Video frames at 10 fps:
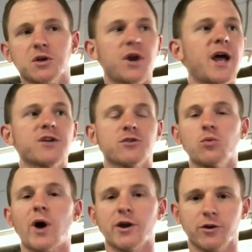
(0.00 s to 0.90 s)
could I ask you
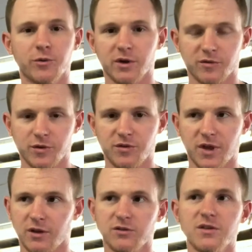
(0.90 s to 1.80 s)
why you're doing a few
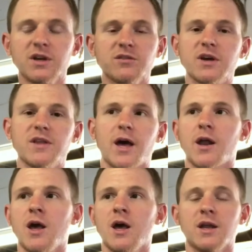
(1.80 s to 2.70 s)
things? Things like that.
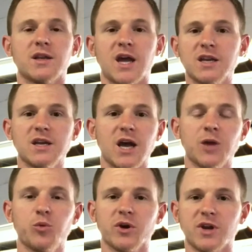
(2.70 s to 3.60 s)

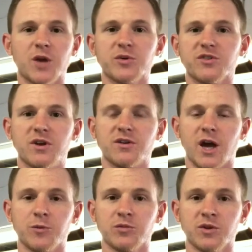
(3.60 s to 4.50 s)
99.9% of the
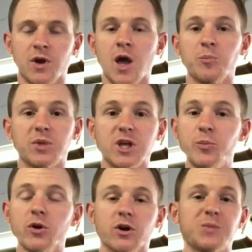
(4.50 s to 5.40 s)
time,
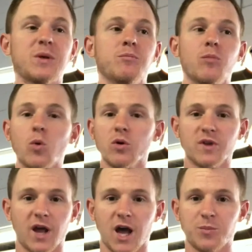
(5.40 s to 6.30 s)
people are going to be more
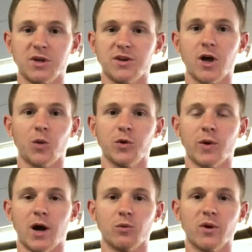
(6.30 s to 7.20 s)
than happy to help you
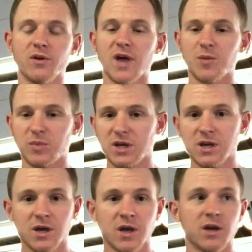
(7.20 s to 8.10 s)
out. Whether that
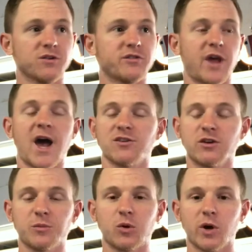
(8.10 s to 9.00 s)
be just
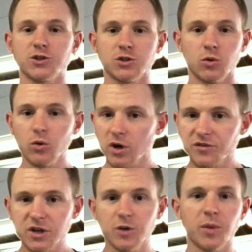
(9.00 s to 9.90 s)
asking them a question, or
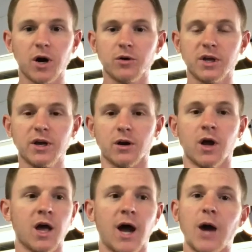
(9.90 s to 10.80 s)
if you need to borrow gear.
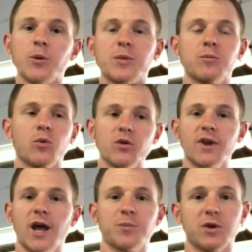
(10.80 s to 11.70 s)
I would be more
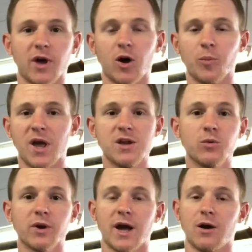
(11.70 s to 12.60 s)
than happy to help
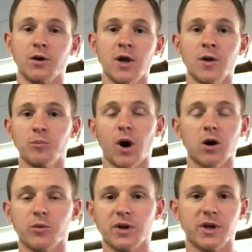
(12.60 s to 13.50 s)
anyone out
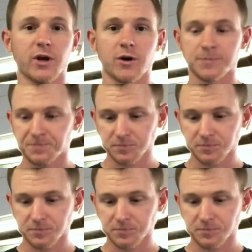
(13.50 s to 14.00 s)
borrowing gear.